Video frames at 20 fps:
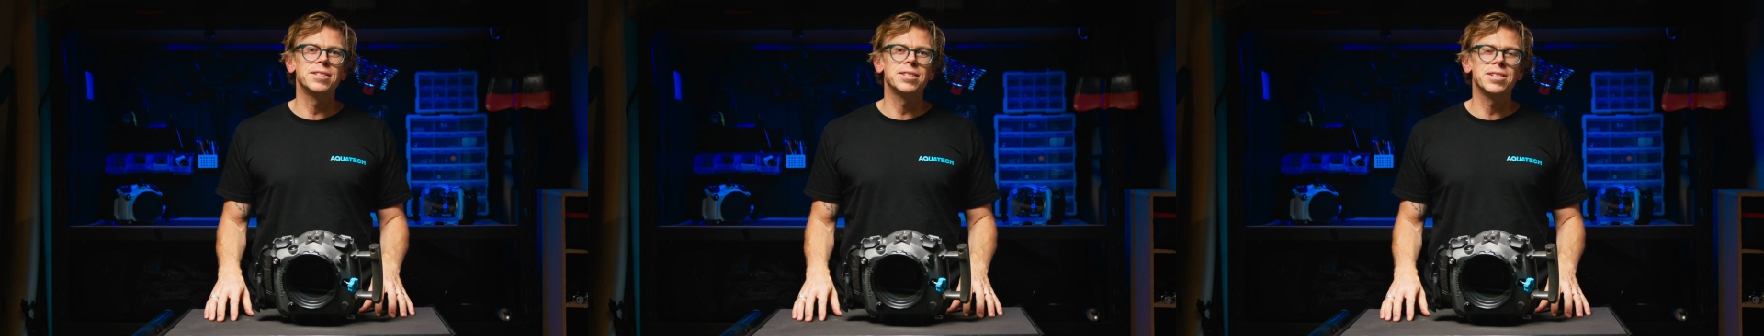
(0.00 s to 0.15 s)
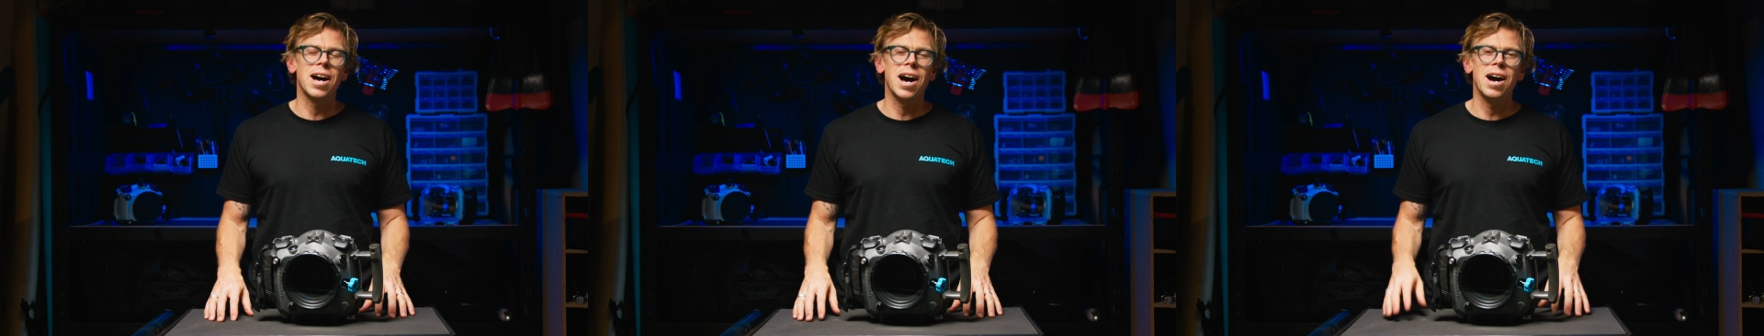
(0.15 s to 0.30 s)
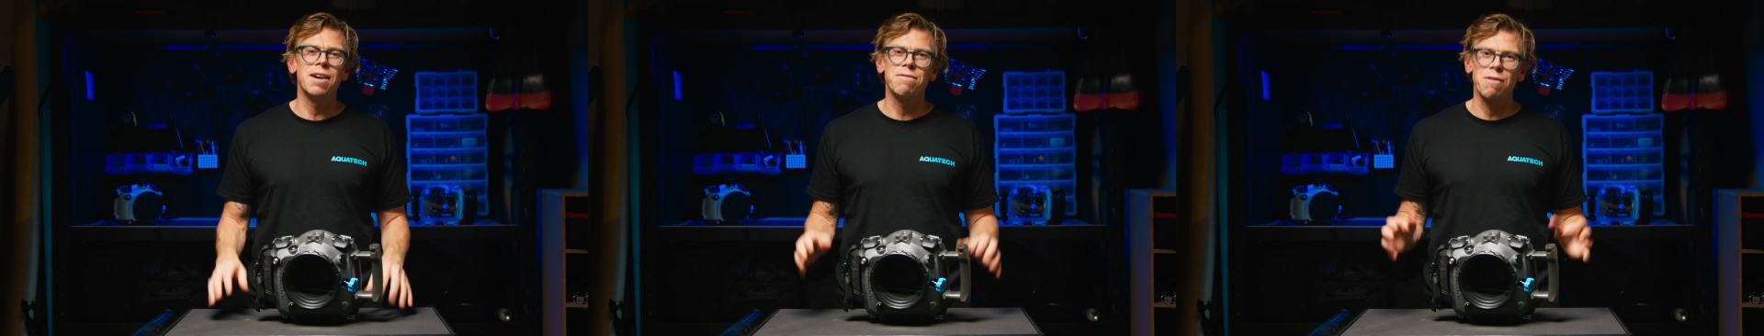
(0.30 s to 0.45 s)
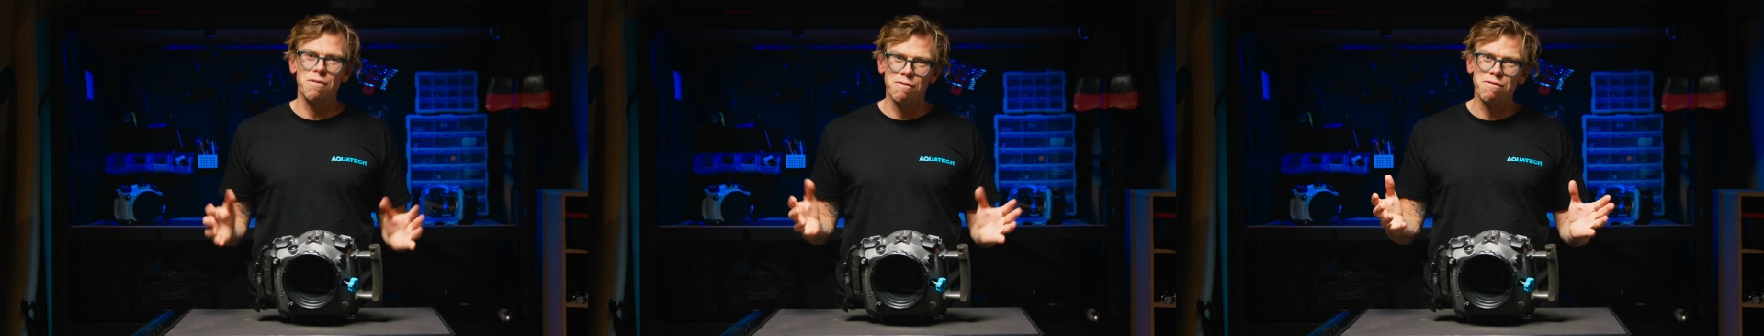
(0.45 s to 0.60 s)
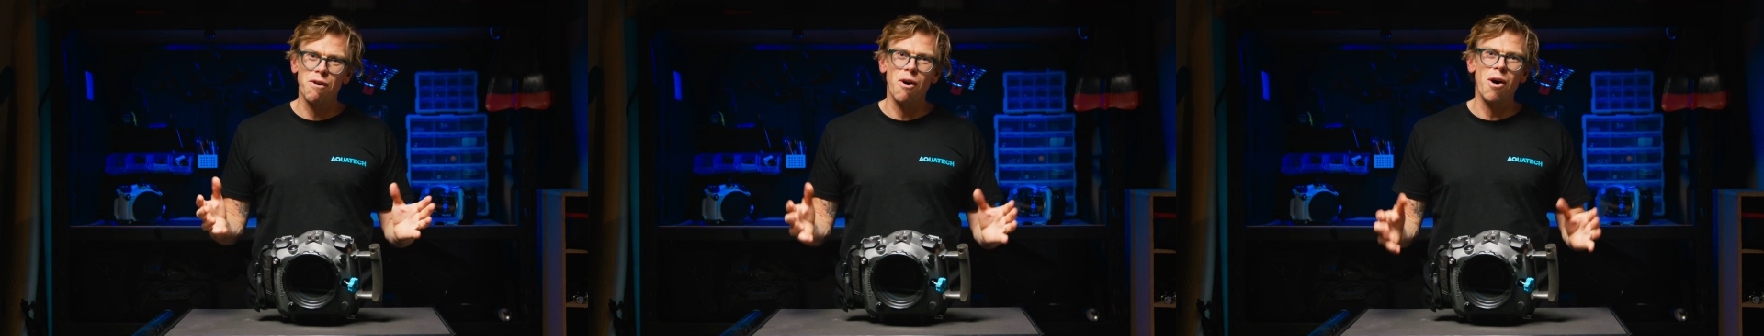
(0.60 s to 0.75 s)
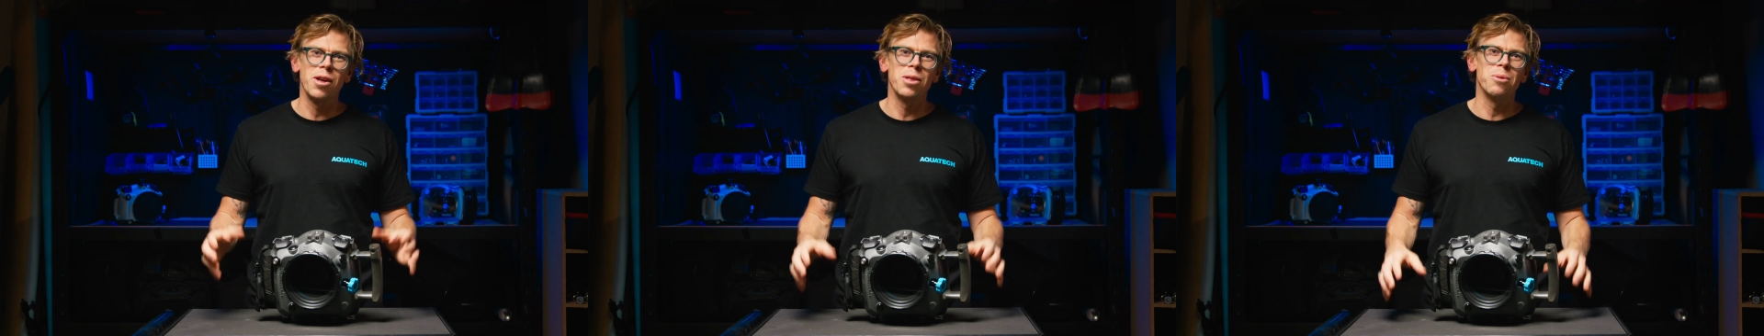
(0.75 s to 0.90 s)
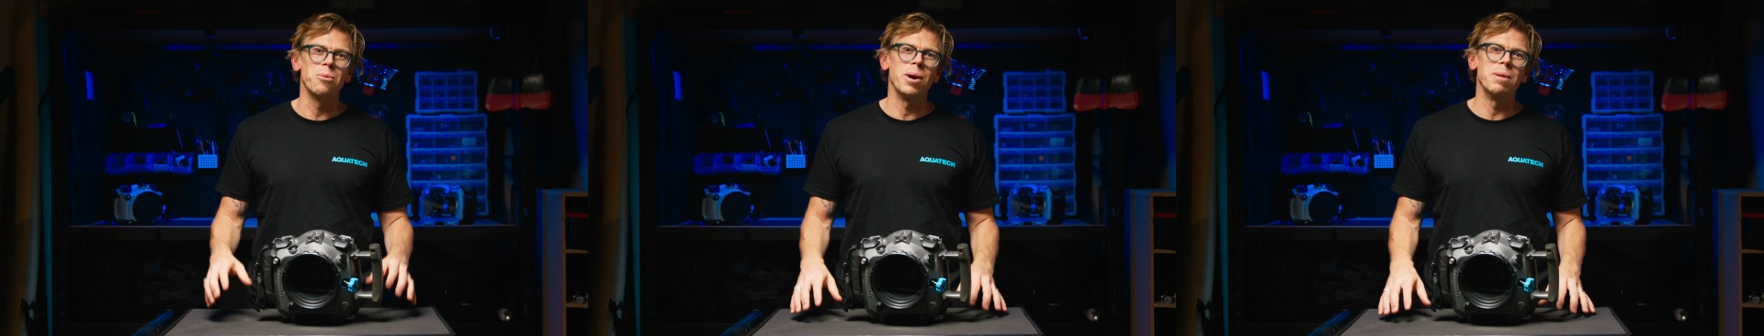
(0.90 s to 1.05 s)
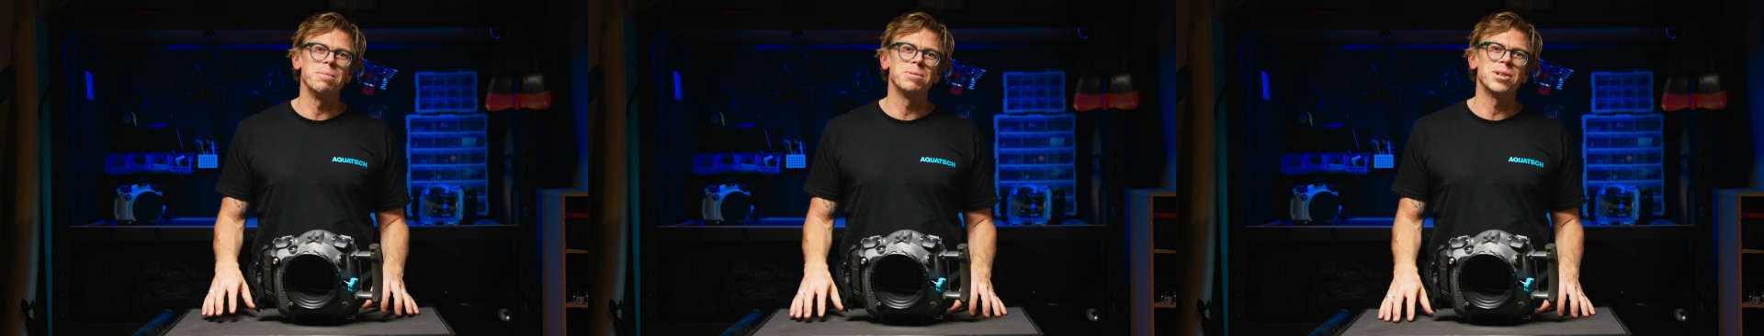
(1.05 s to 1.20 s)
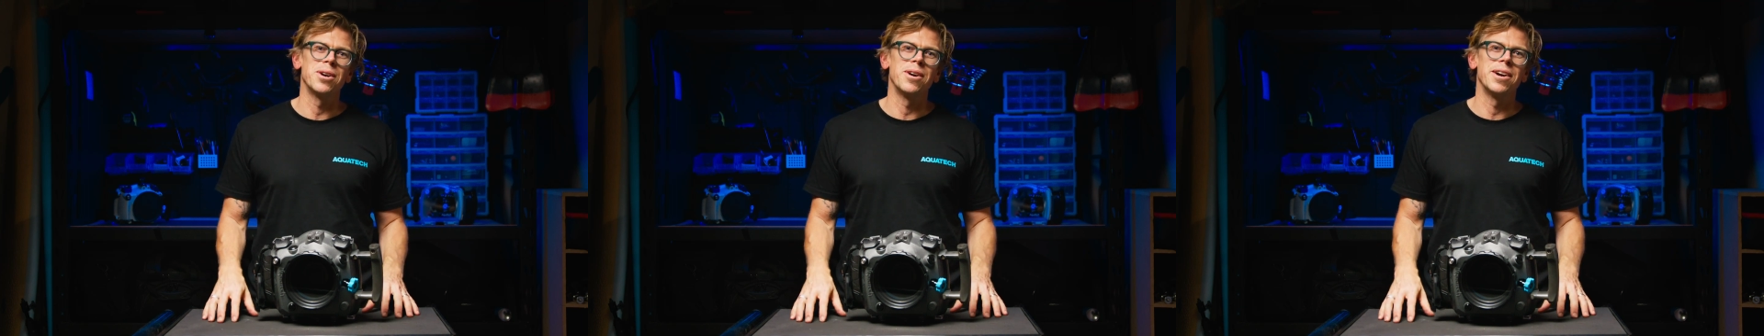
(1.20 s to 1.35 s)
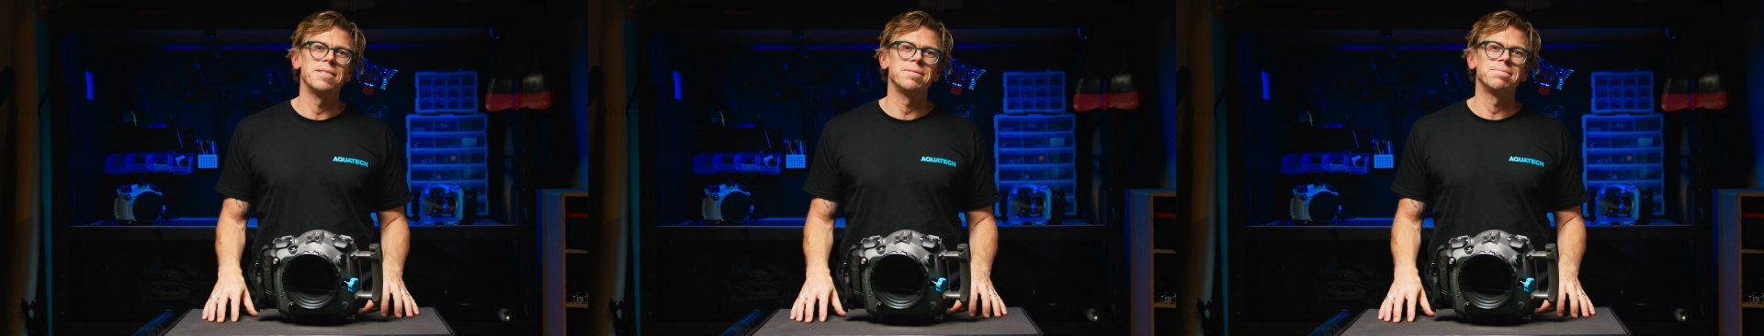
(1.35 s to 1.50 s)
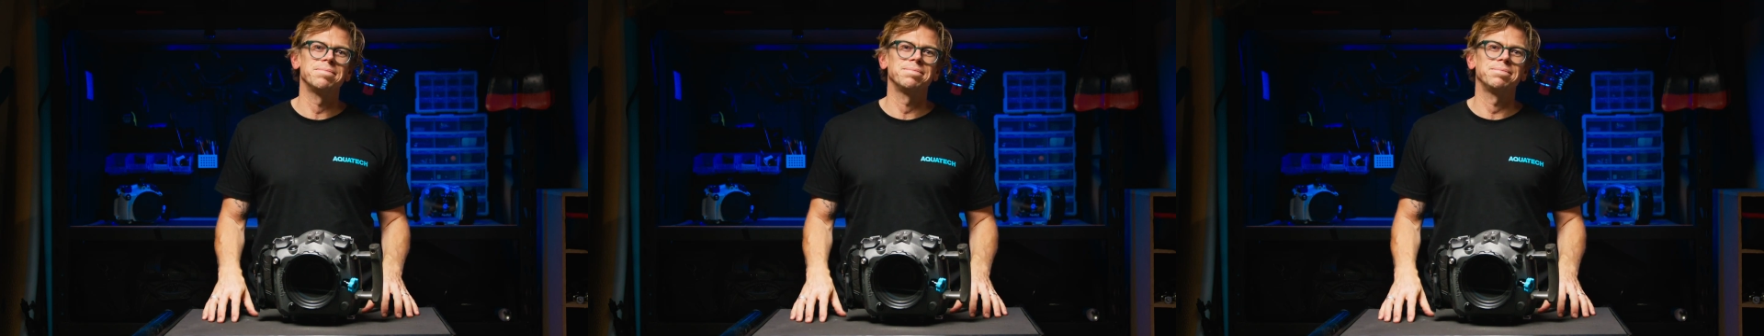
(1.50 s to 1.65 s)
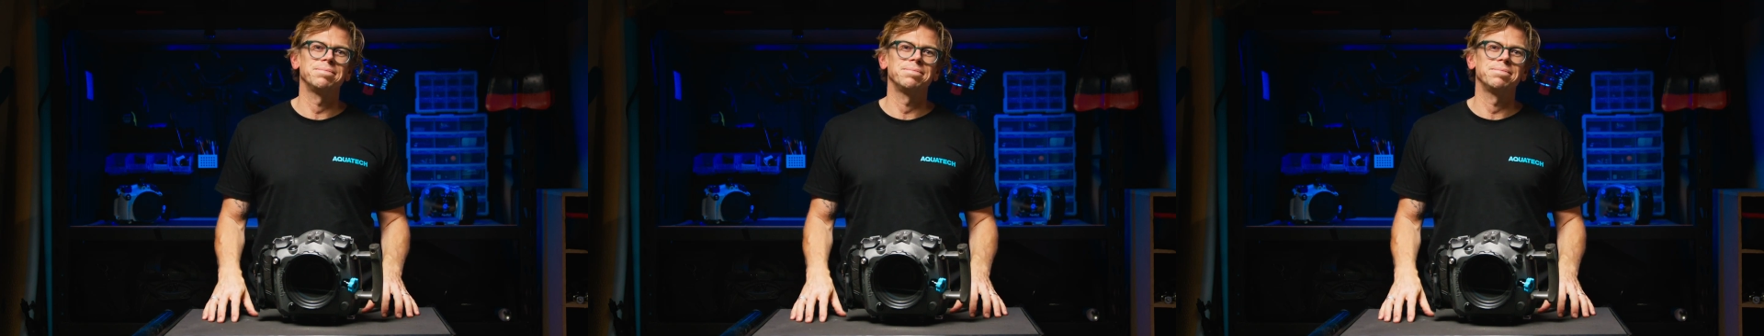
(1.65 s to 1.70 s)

staff via the website.